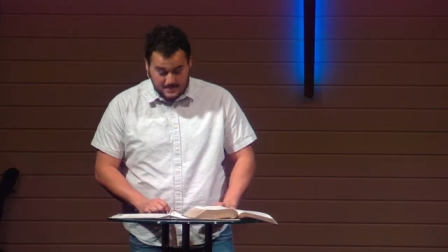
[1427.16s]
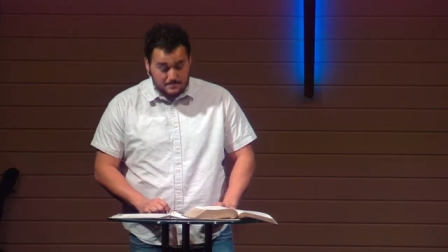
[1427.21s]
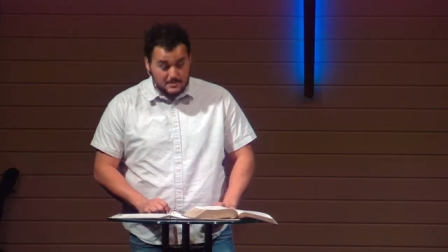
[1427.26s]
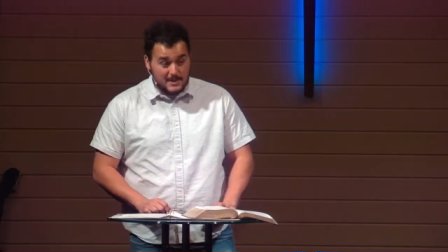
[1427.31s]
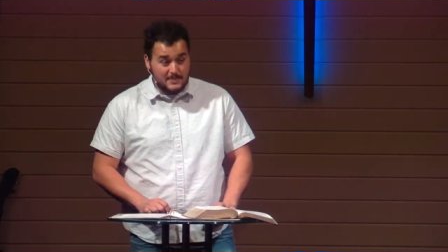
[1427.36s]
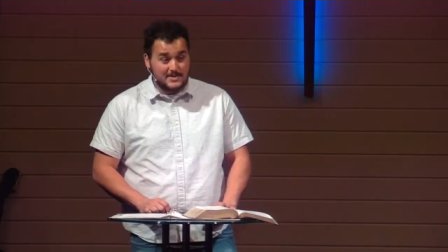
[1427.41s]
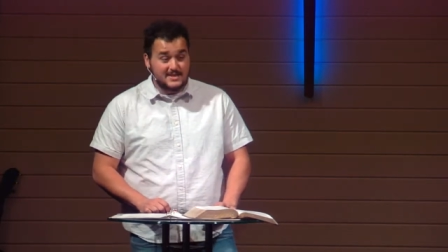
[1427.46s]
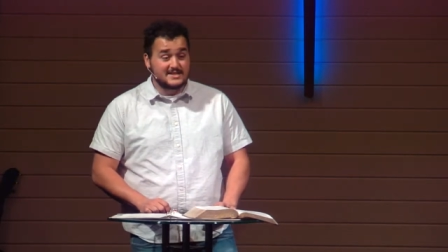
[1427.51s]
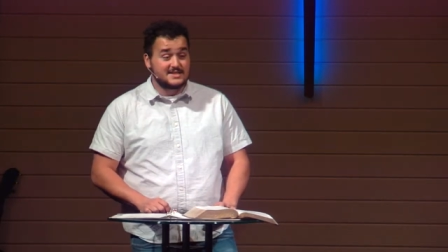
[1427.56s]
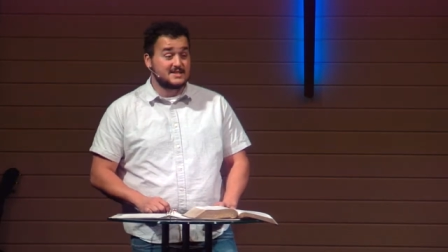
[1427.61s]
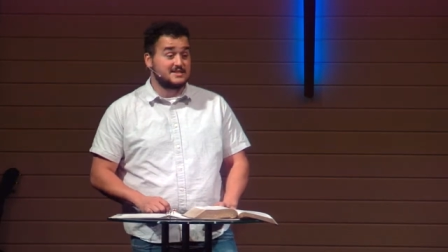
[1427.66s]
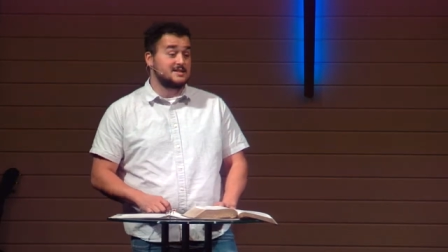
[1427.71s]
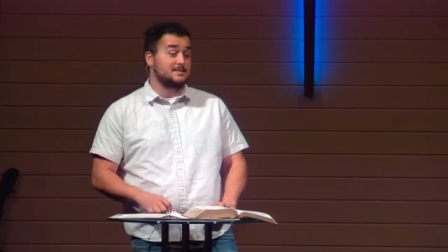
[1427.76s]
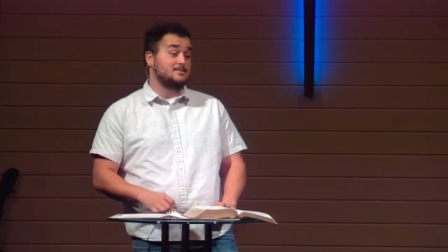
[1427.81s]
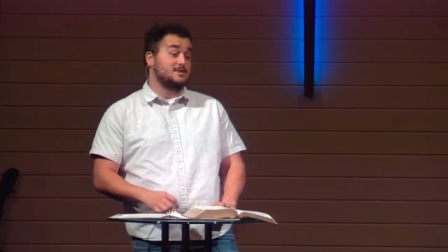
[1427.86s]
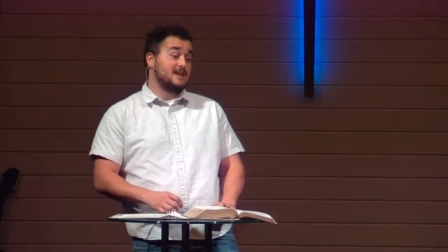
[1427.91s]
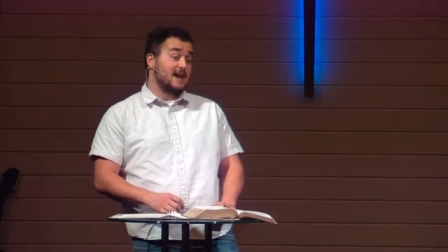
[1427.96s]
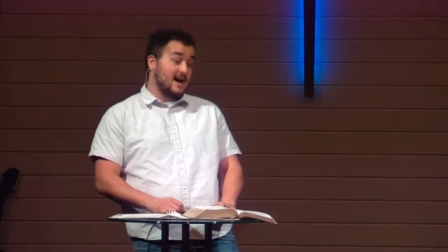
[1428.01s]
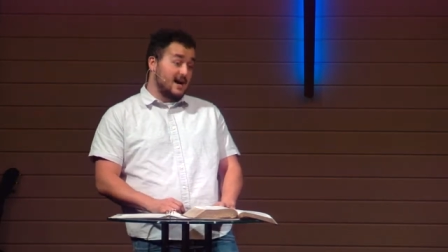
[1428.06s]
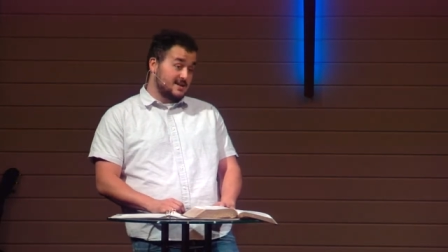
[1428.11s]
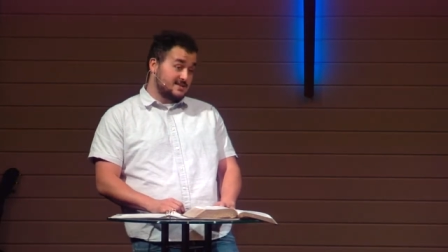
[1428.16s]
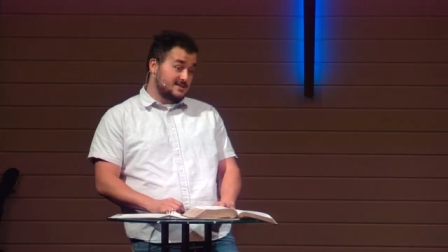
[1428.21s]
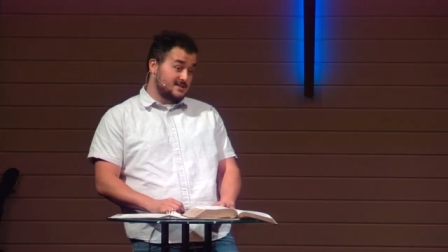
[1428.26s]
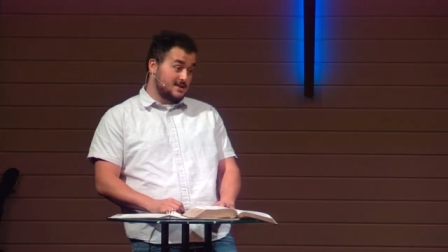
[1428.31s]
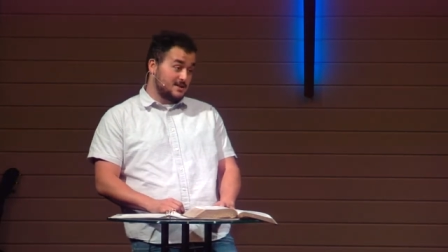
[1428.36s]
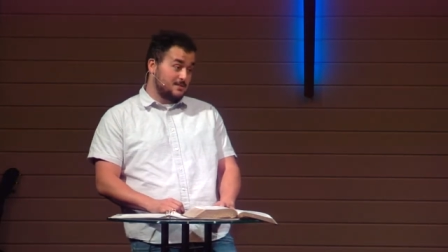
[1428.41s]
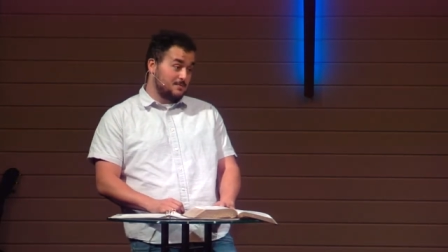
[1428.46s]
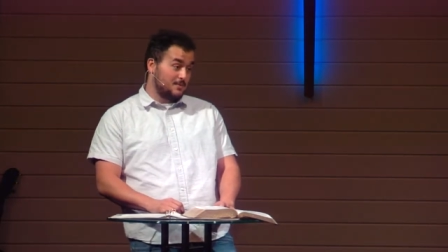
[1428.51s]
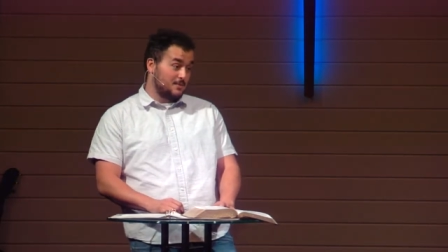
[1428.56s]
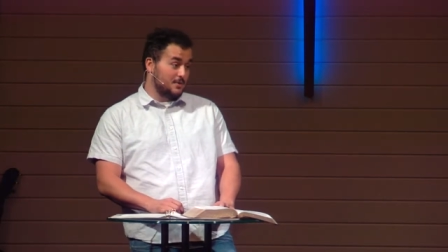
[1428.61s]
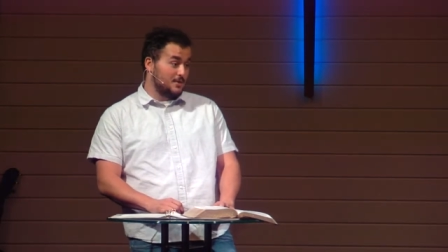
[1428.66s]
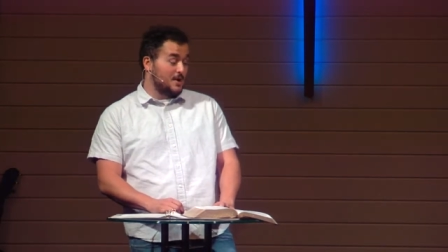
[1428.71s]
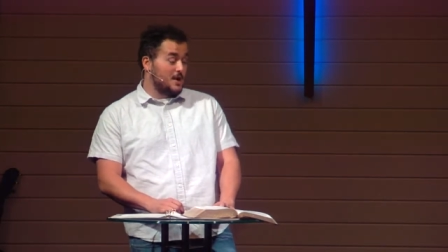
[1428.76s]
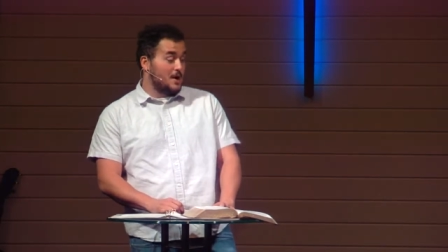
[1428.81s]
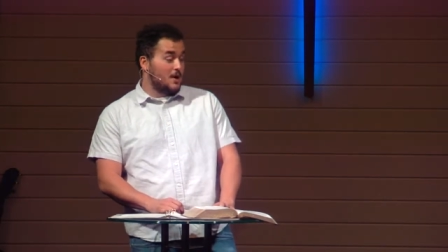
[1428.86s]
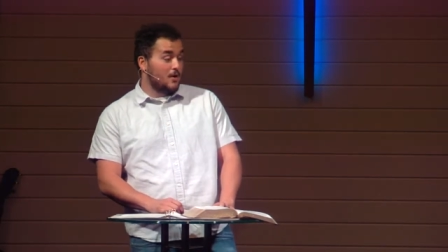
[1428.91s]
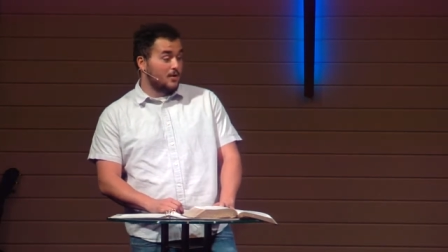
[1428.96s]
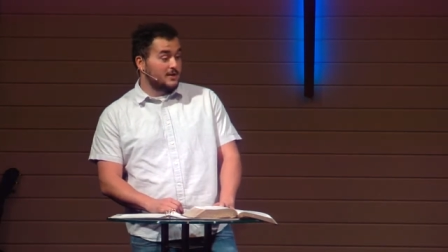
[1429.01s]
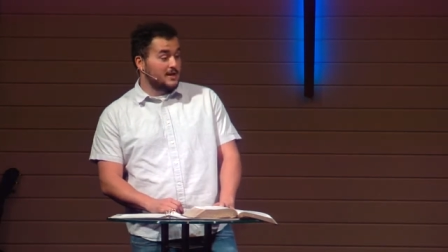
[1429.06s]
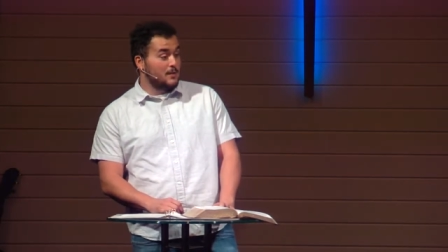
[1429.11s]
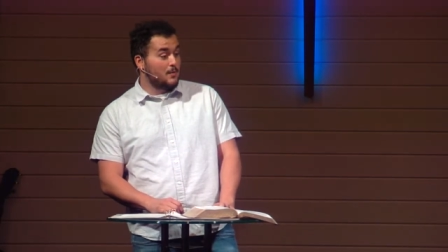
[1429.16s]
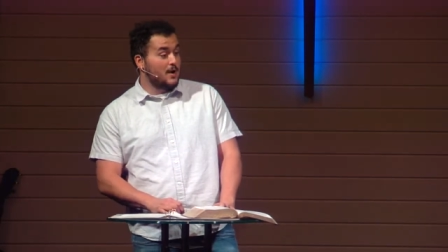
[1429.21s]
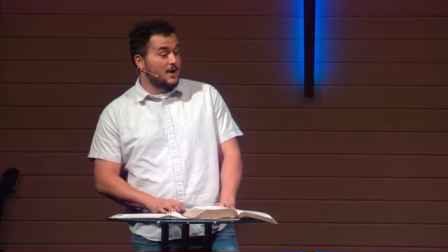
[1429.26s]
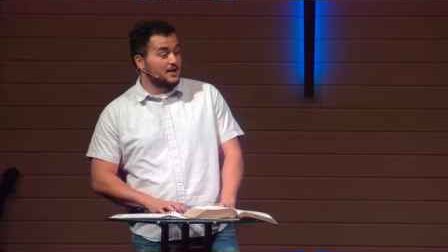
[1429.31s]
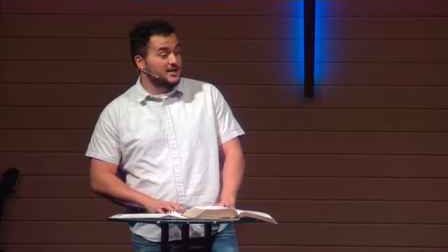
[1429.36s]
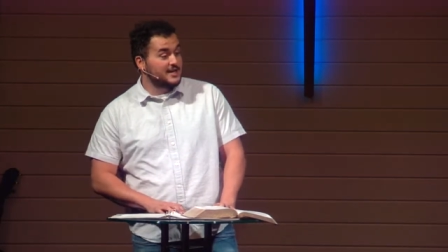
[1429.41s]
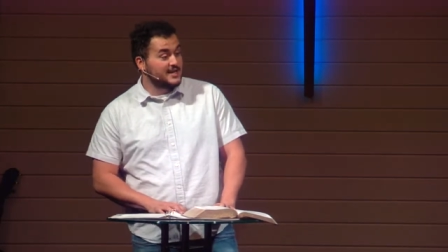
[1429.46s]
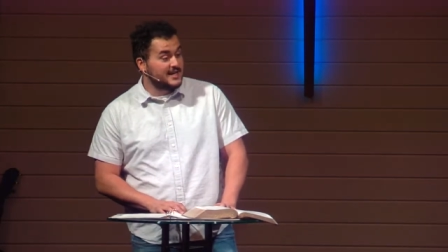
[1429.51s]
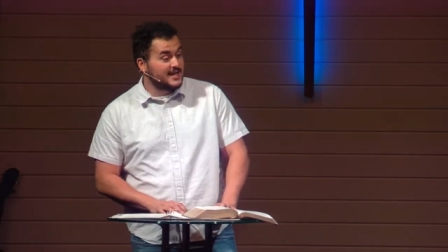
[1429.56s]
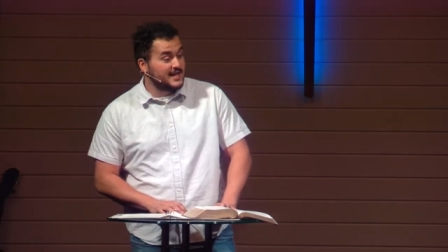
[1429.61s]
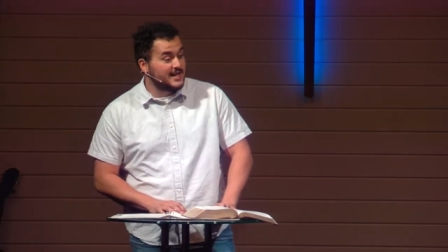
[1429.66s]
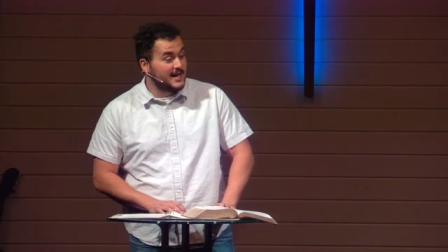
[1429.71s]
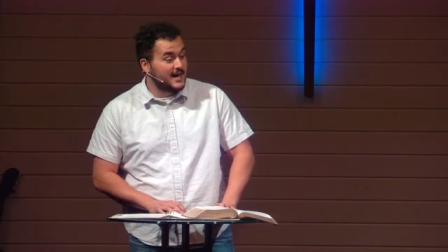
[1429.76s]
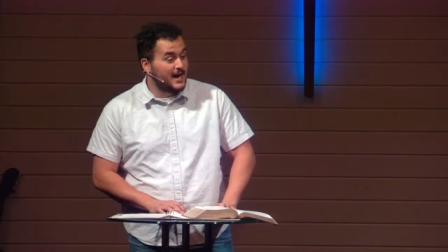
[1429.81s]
maybe into some gossip, or or they want you to get,